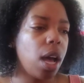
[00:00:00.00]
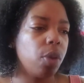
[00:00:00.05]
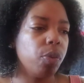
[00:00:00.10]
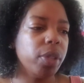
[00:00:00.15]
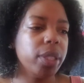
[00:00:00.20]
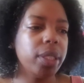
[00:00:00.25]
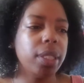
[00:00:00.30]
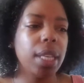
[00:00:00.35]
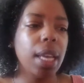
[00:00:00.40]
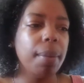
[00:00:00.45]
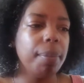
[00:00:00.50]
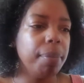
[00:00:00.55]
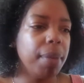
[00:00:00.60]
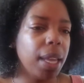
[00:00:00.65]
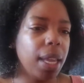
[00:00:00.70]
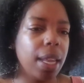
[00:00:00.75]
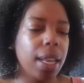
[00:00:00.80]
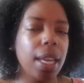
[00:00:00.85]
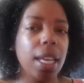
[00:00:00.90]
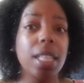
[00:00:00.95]

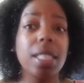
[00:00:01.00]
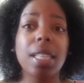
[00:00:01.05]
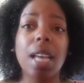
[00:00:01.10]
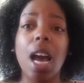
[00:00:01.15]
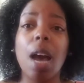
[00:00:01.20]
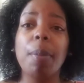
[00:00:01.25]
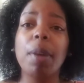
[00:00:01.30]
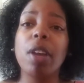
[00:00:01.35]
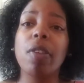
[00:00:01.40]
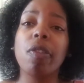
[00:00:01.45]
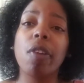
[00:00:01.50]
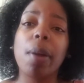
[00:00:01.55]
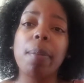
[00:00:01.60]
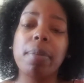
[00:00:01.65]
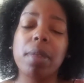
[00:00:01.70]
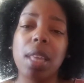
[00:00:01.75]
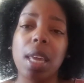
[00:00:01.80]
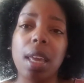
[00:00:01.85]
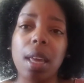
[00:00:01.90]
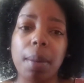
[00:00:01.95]
resentment is coming from
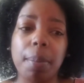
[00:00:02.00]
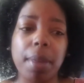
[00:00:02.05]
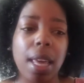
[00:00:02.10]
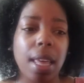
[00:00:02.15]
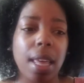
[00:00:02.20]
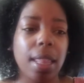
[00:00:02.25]
them.